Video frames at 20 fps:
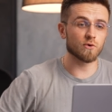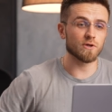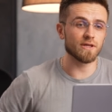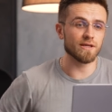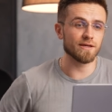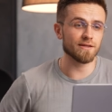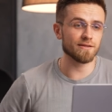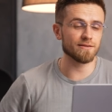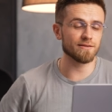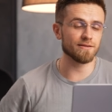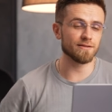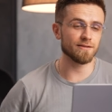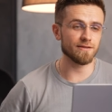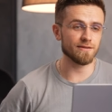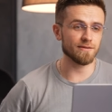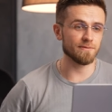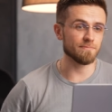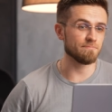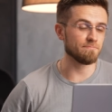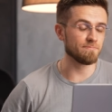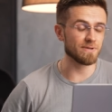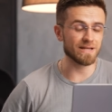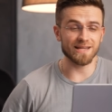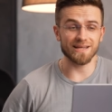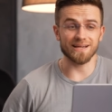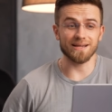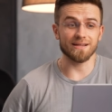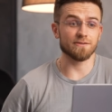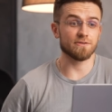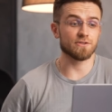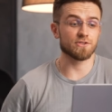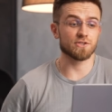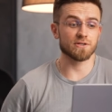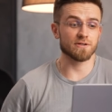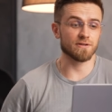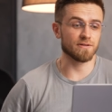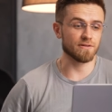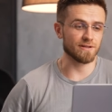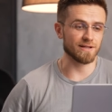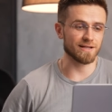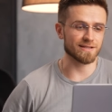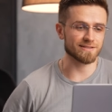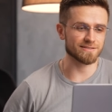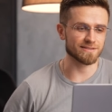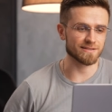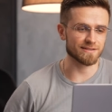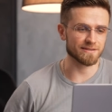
find and focus on the sound of your